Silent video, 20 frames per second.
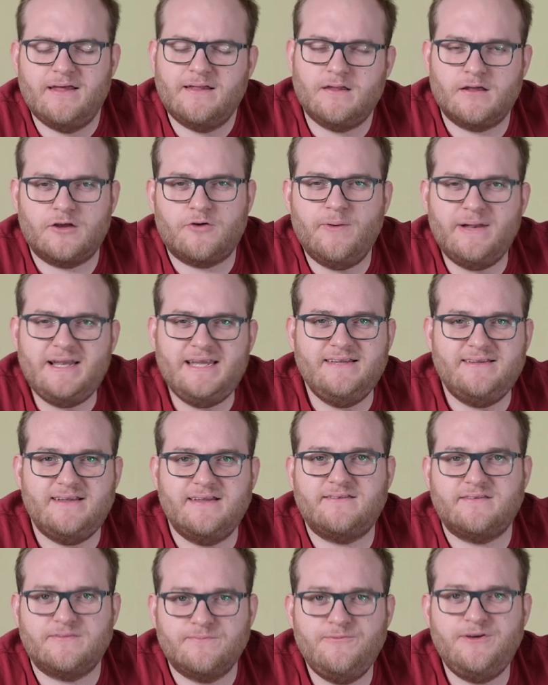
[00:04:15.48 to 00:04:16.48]
I quickly
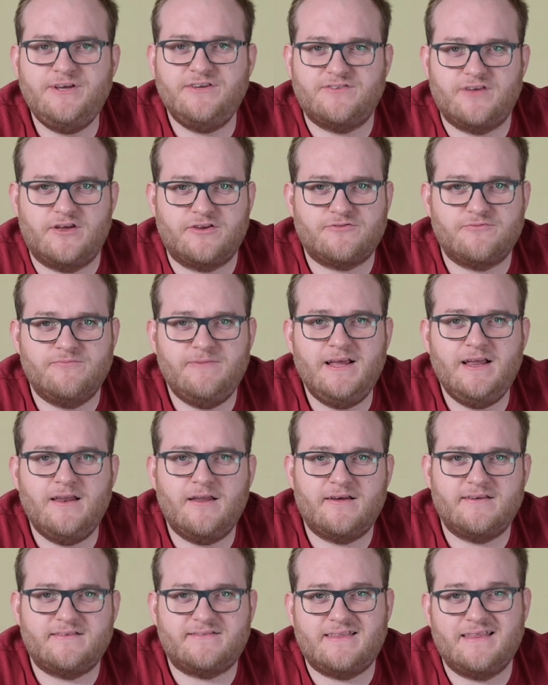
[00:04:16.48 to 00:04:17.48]
did some research and
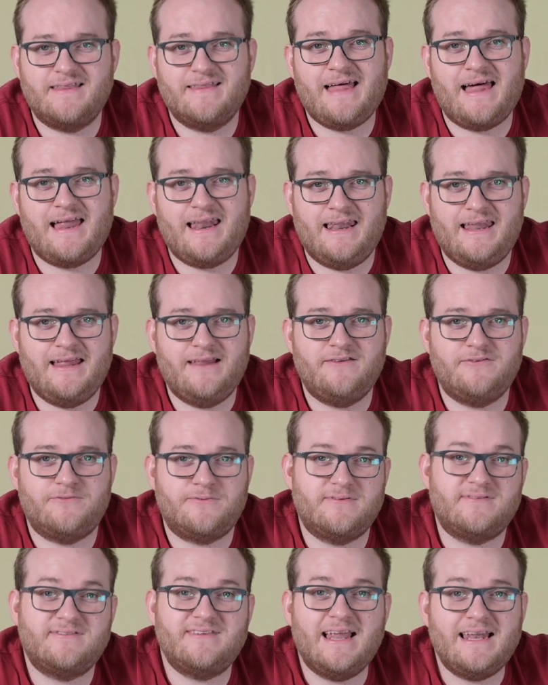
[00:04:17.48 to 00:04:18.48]
realised that that lens
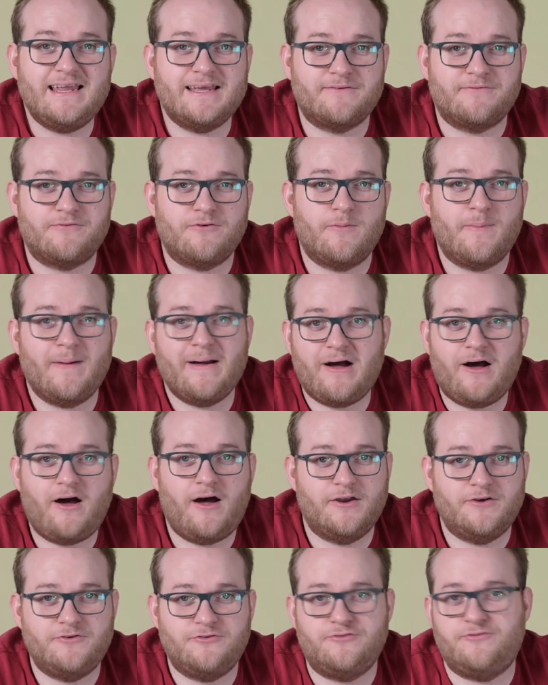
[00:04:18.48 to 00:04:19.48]
was selling for about
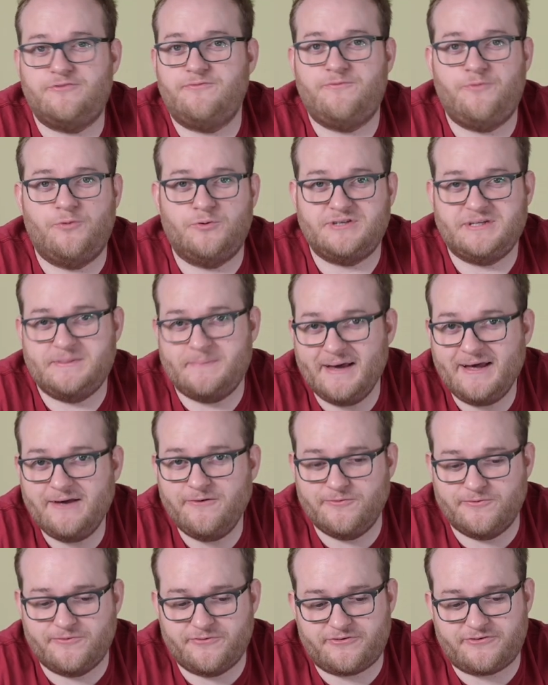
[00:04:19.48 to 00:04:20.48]

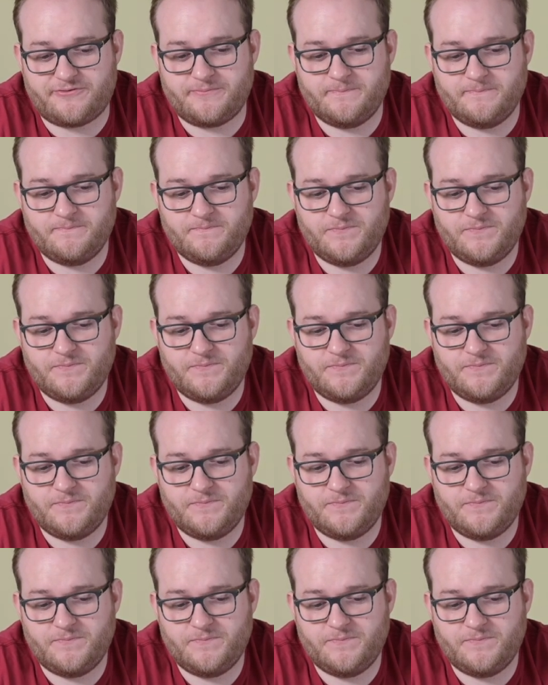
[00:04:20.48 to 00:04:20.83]
£140.